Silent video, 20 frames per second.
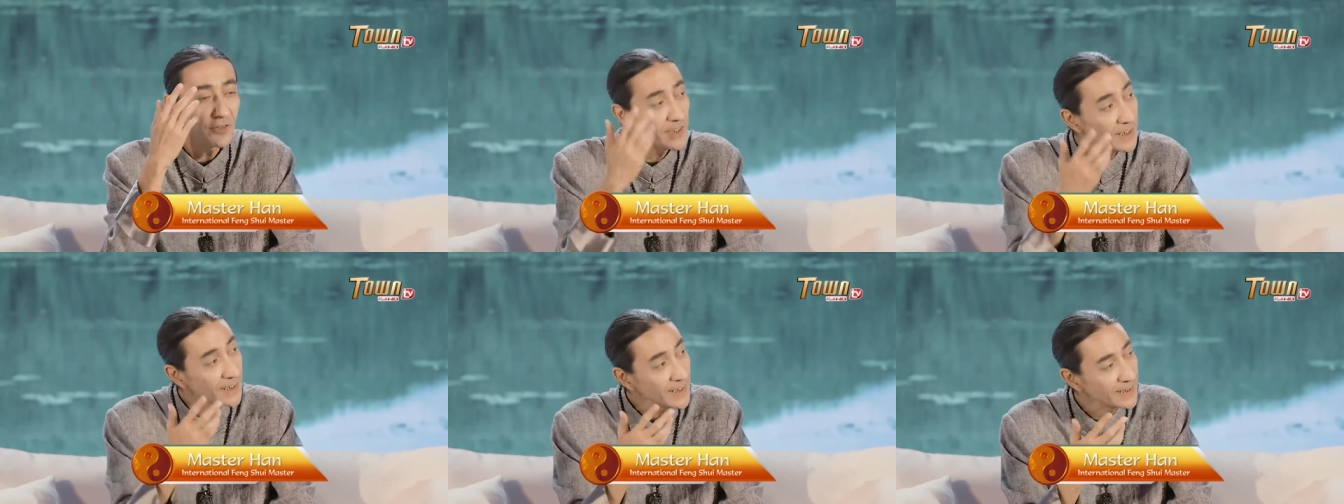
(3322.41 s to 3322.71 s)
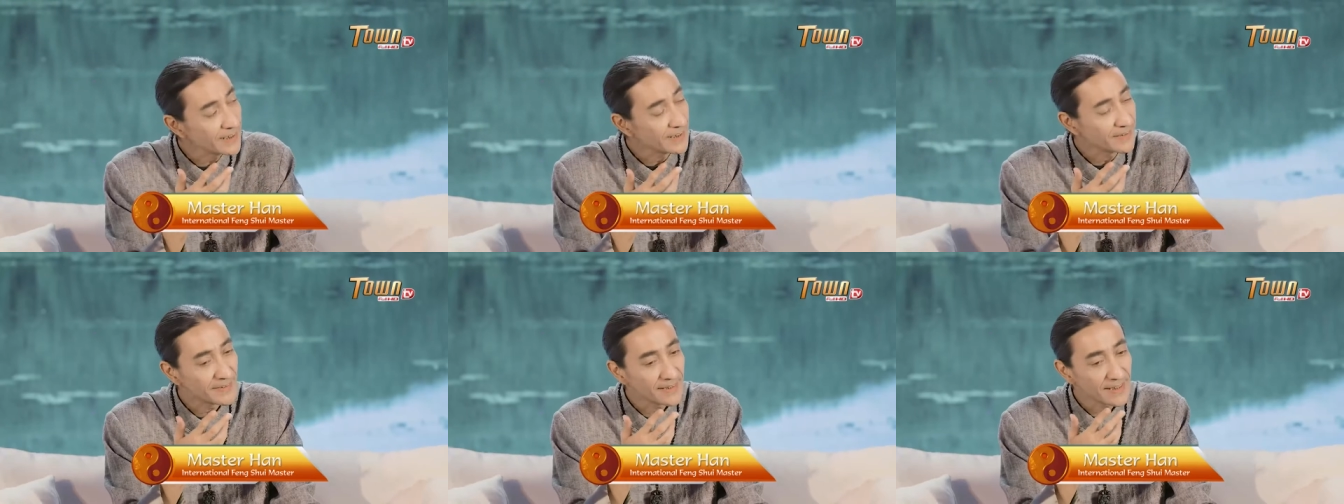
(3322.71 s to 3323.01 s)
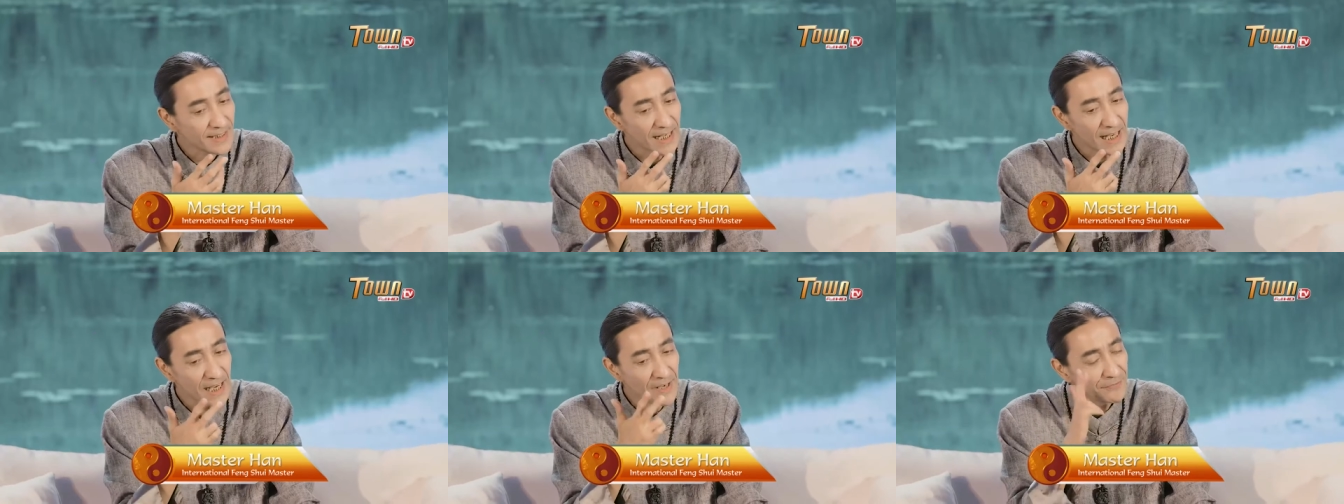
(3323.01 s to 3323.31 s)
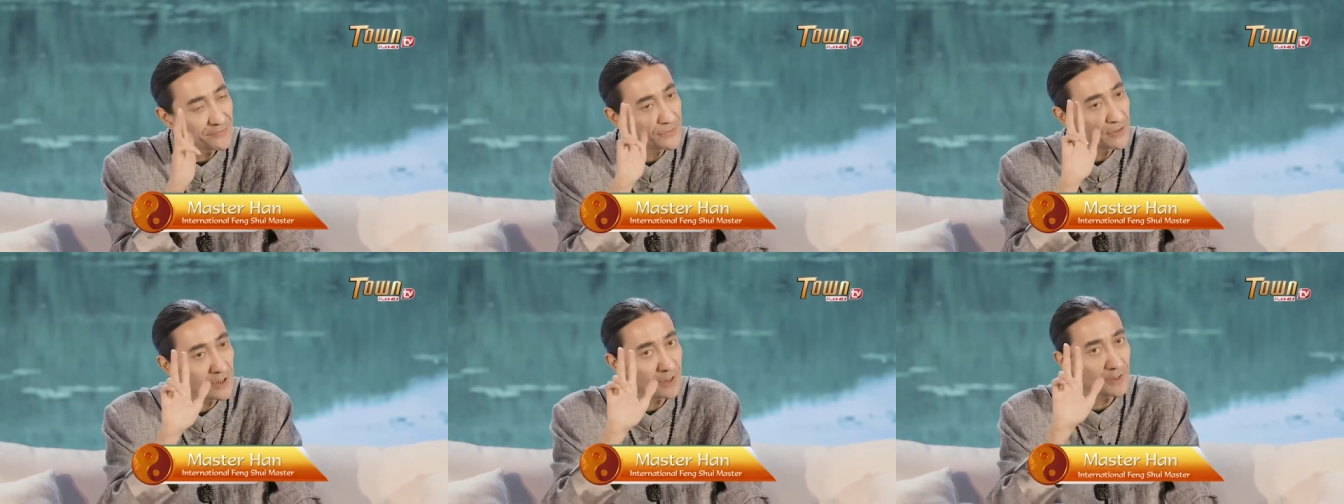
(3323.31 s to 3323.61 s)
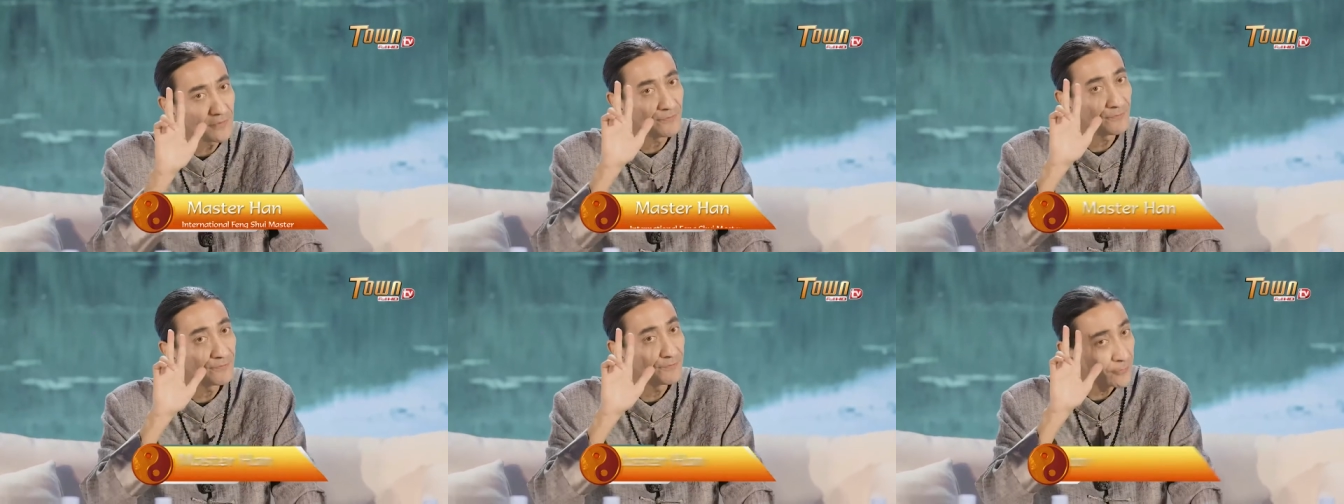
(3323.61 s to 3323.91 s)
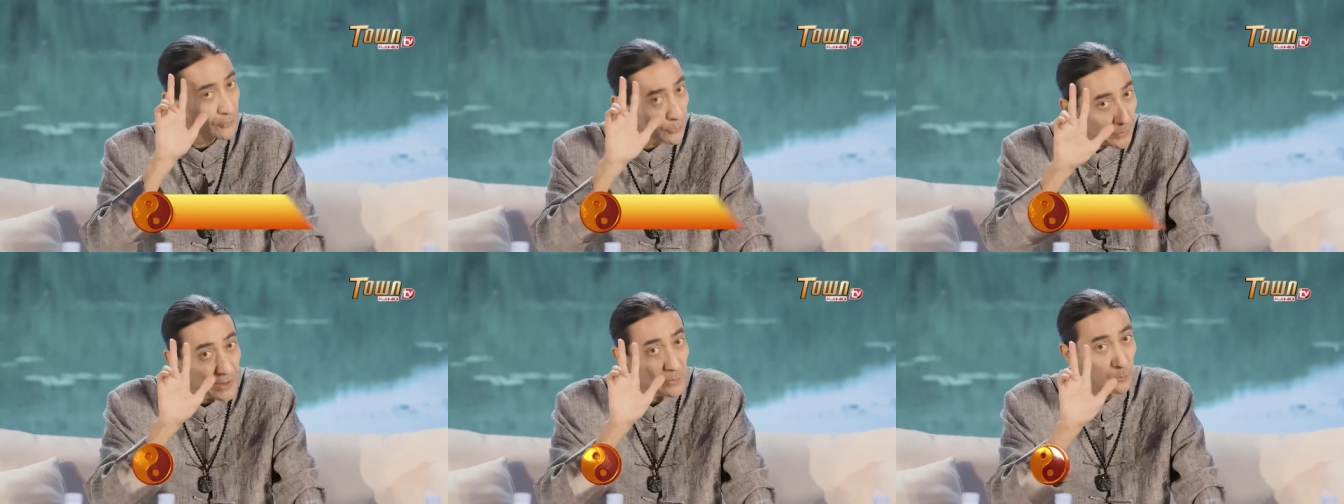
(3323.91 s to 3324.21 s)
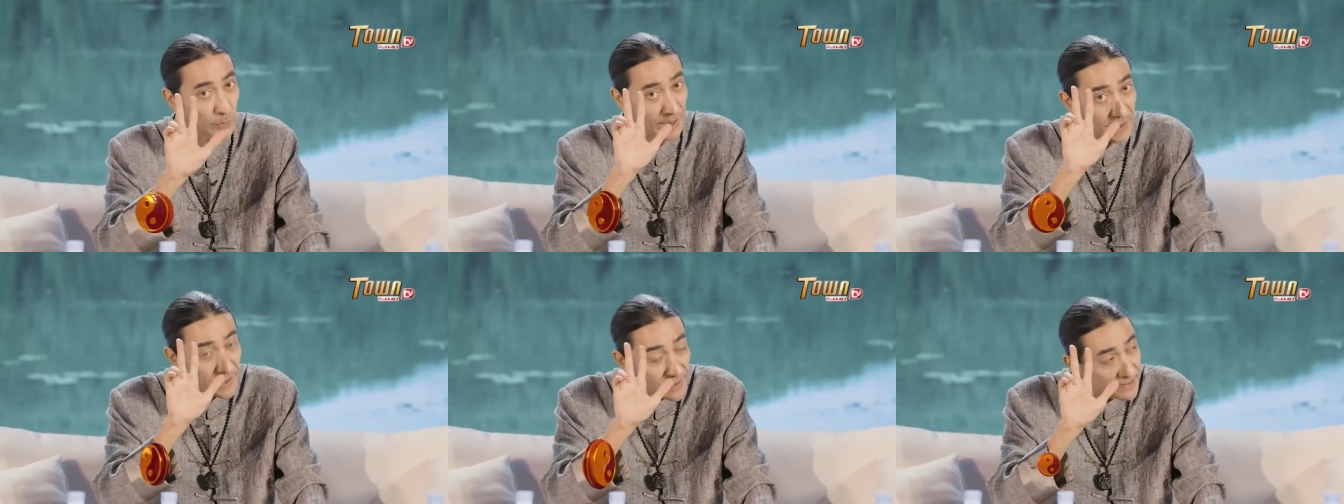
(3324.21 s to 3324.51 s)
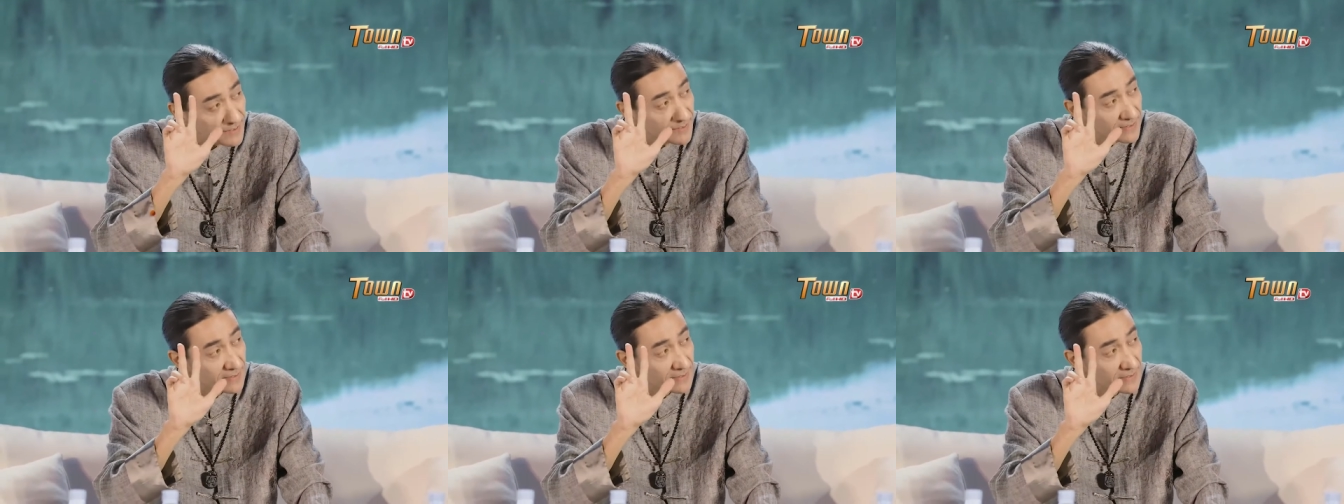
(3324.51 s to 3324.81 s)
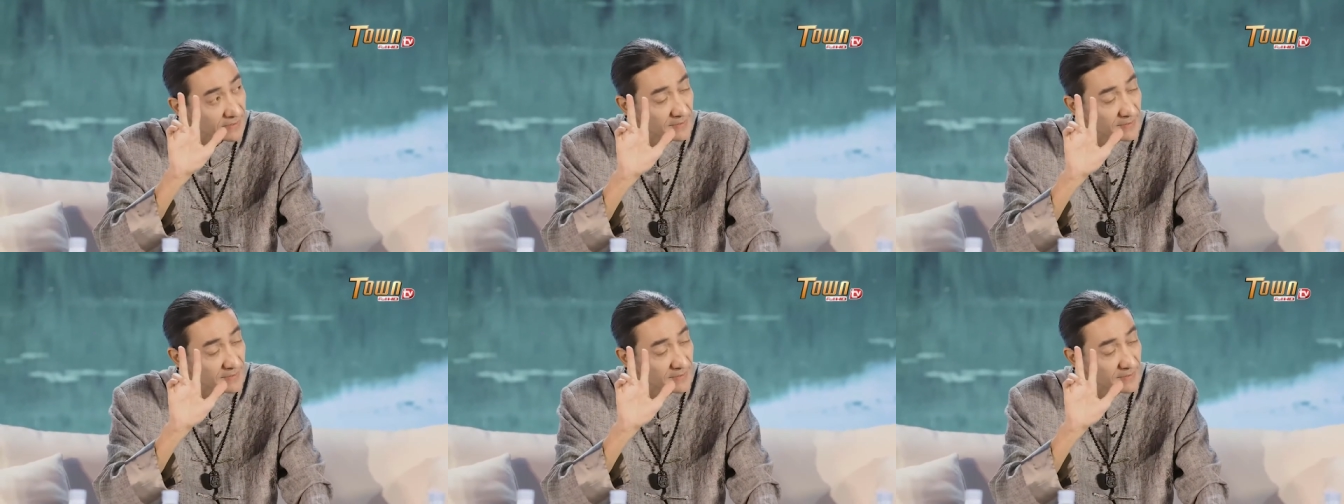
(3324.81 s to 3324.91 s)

only after 3 weeks